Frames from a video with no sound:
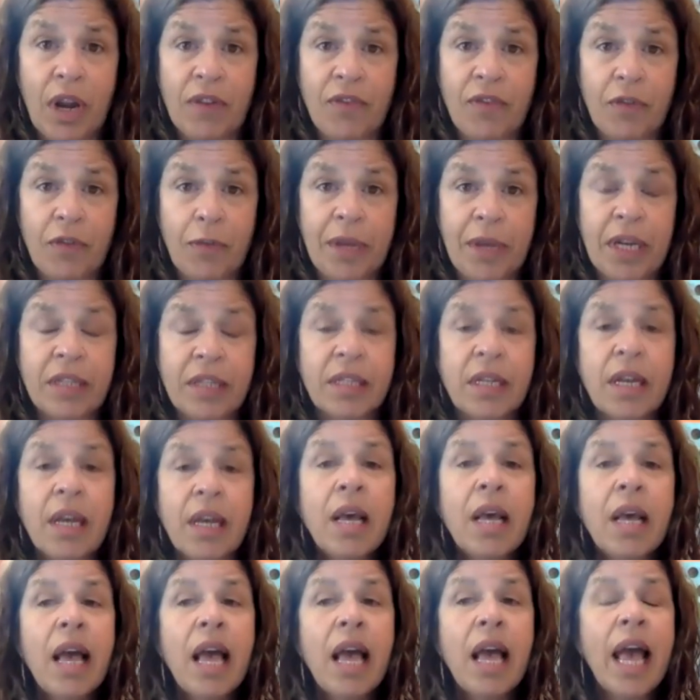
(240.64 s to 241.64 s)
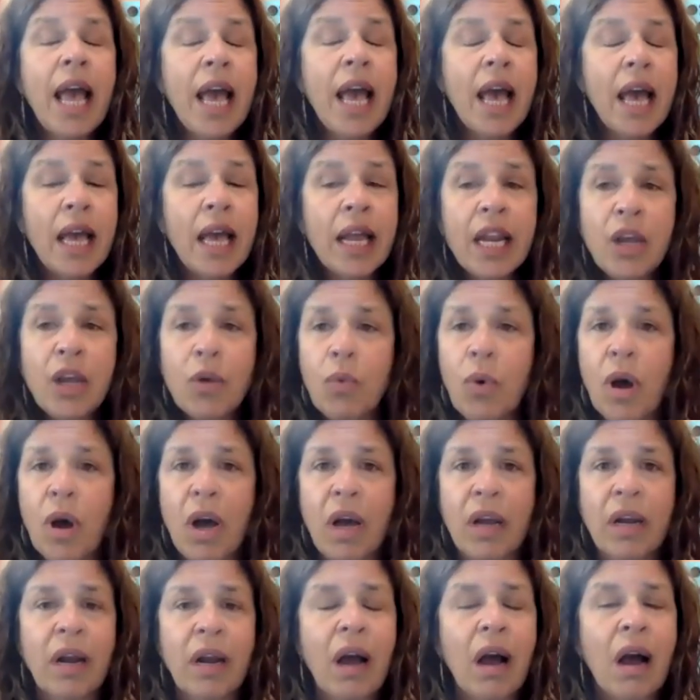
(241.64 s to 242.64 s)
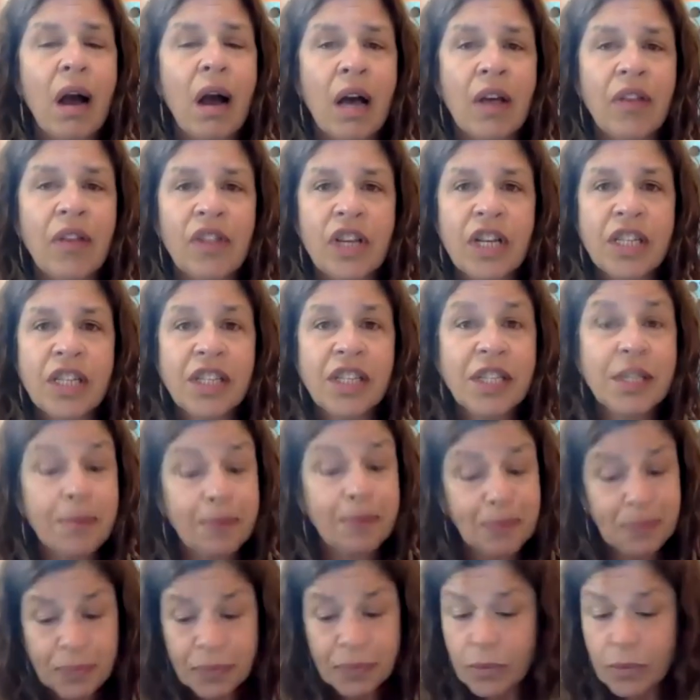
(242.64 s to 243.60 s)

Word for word: government. Anyone on this